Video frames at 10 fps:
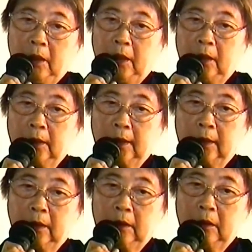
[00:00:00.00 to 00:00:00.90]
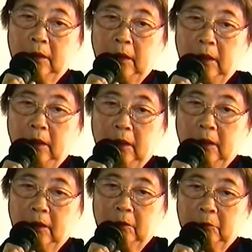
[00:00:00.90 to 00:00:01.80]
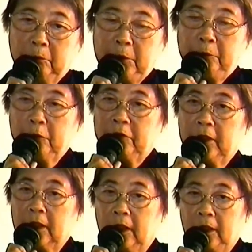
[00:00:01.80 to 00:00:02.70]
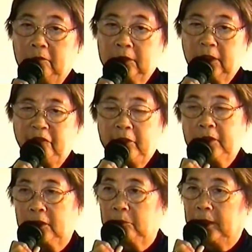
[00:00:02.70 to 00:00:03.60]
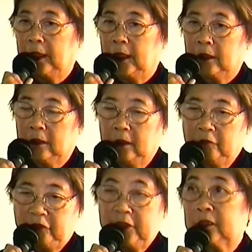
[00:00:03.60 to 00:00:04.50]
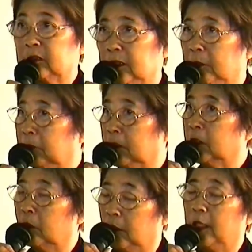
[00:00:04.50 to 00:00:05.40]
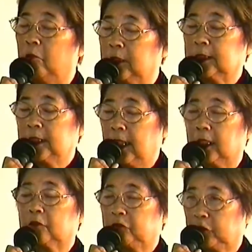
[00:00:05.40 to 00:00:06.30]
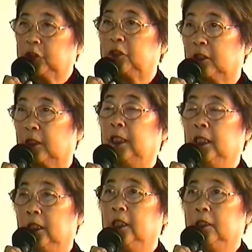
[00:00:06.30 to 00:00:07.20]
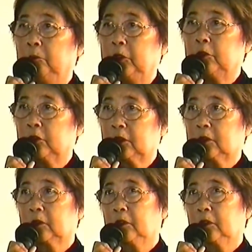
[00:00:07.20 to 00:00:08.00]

And uh, people think I was affected by it physically, but no, I was not, fortunately, because